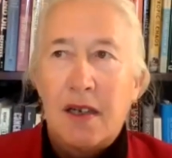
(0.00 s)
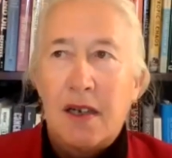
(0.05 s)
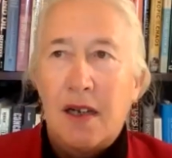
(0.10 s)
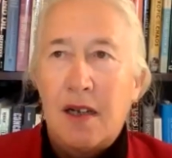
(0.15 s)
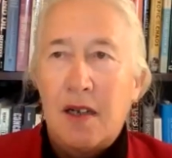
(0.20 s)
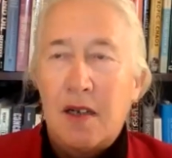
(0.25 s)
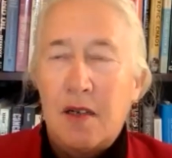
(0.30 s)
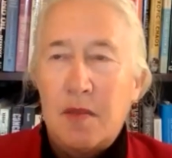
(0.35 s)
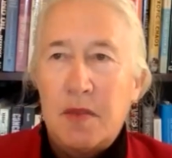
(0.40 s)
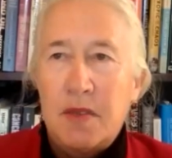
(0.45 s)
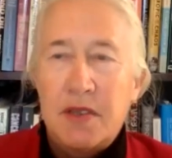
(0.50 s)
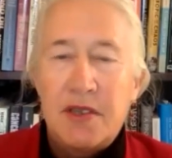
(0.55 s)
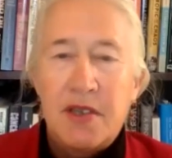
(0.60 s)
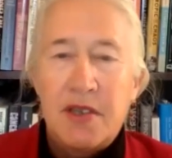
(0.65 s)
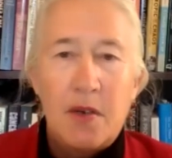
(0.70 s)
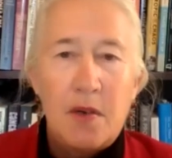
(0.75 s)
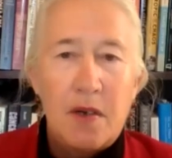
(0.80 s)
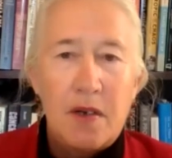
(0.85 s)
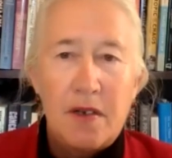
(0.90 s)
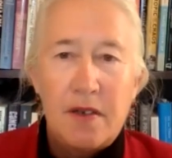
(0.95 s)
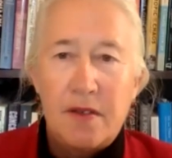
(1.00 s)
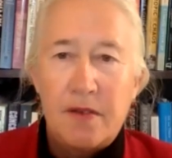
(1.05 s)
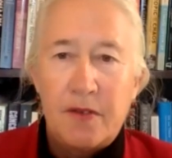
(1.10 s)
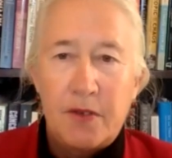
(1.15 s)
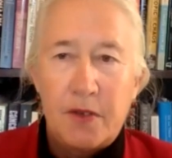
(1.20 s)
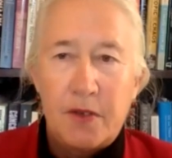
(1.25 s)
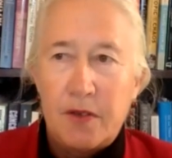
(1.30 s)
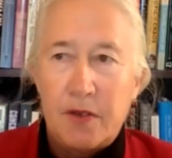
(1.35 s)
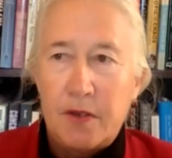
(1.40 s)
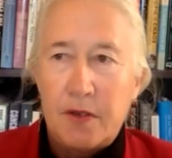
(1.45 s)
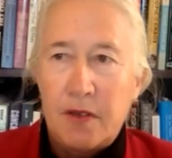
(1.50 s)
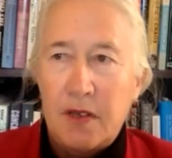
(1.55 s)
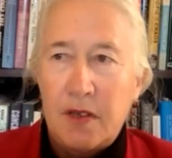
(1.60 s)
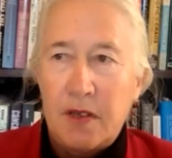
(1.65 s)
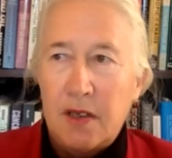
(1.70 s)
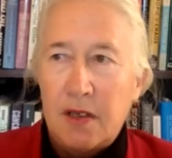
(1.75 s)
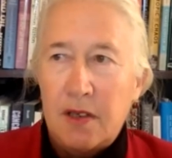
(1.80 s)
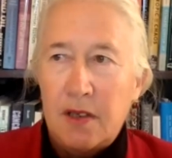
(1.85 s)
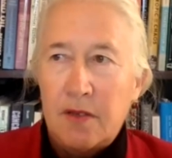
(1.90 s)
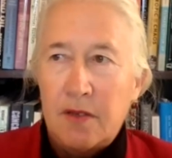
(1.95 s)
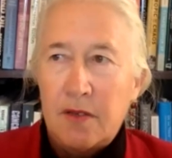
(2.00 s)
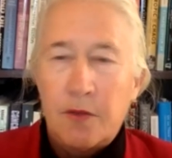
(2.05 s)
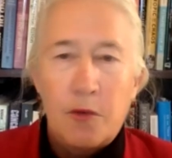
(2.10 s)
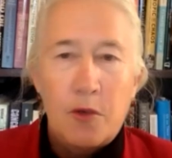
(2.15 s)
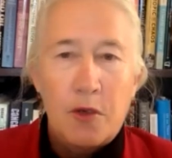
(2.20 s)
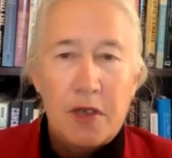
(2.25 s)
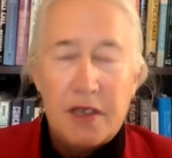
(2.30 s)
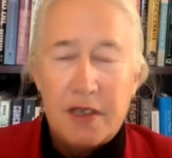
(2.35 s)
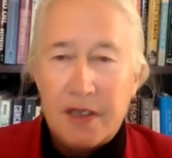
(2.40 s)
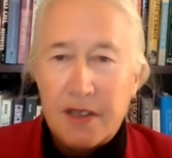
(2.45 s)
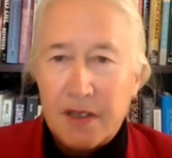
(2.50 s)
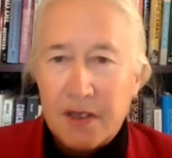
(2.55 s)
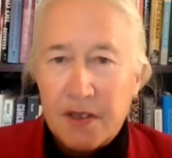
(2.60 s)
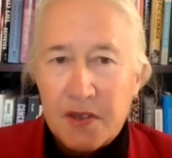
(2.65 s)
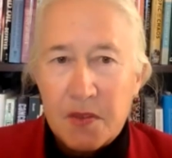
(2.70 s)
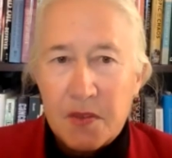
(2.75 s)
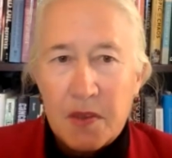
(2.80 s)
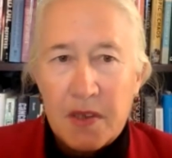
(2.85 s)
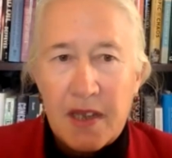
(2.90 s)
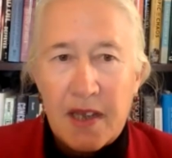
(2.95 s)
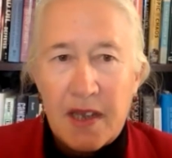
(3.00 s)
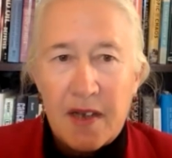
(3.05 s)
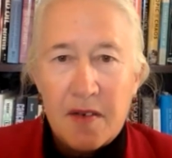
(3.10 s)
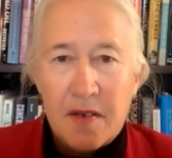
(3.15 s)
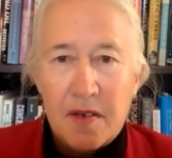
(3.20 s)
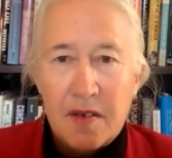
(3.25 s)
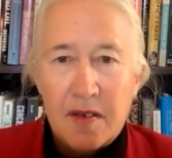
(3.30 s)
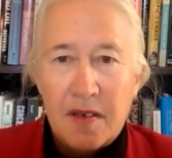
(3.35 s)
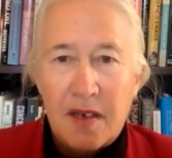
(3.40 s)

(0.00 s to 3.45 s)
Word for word: um, and so on for forty years without